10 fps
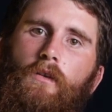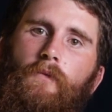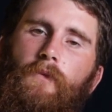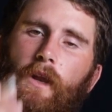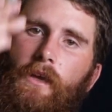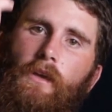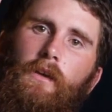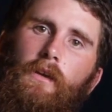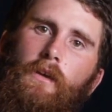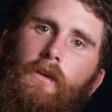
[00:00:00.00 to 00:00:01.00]
you
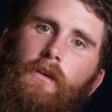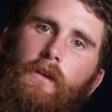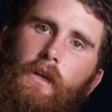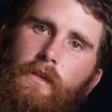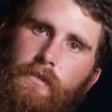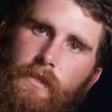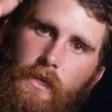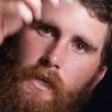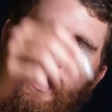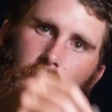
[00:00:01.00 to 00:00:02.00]
flick, let it
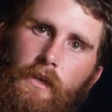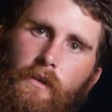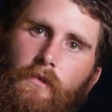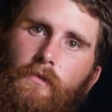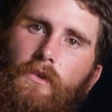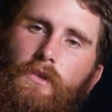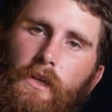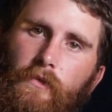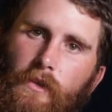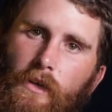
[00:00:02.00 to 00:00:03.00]
sink again,
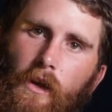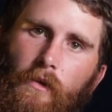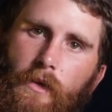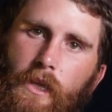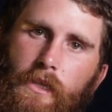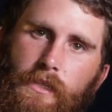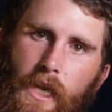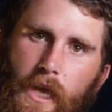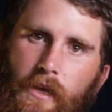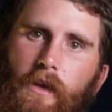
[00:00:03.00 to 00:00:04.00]
retrieving a little bit of that
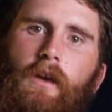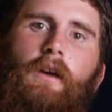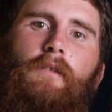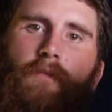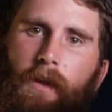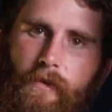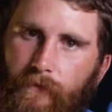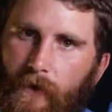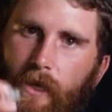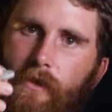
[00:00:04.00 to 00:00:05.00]
slack, flick,
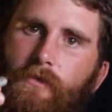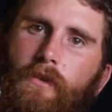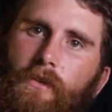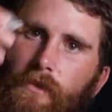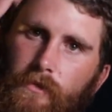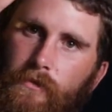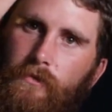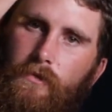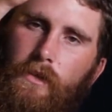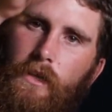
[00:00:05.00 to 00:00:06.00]
flick, so it's
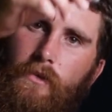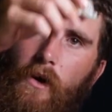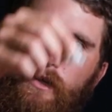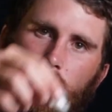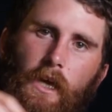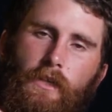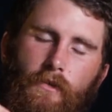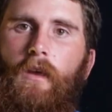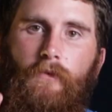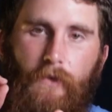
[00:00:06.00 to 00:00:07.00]
just doing that darting
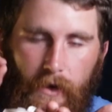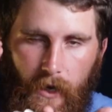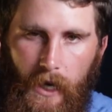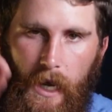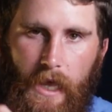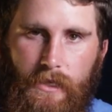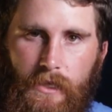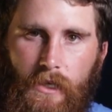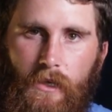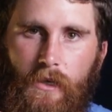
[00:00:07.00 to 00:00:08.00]
action. Very
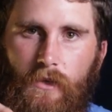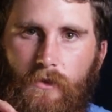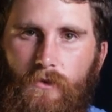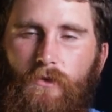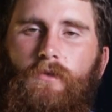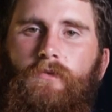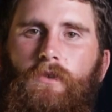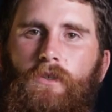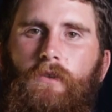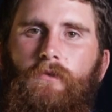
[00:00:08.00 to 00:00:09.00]
lazy sort of
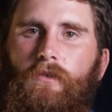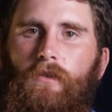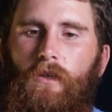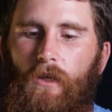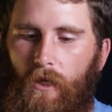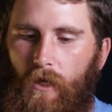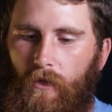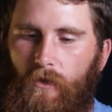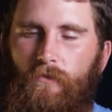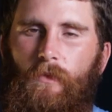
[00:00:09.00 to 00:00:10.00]
retrieval.
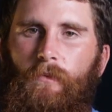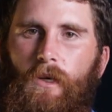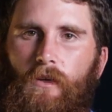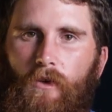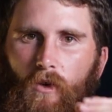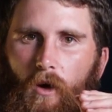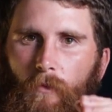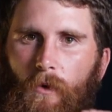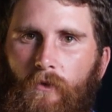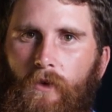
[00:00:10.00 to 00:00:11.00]
Because remember,
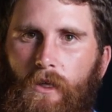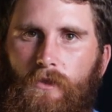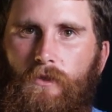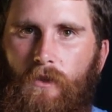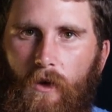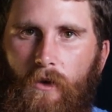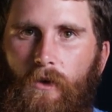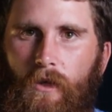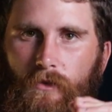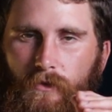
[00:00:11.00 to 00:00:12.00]
cob are very slow
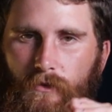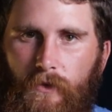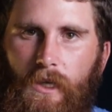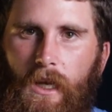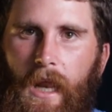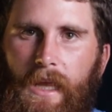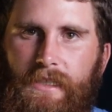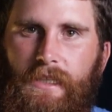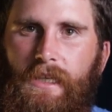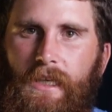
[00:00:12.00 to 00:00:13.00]
and very
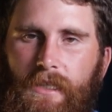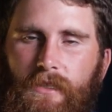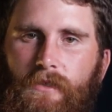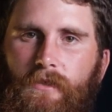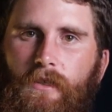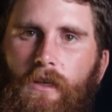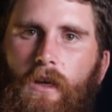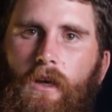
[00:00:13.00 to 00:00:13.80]
lazy eaters.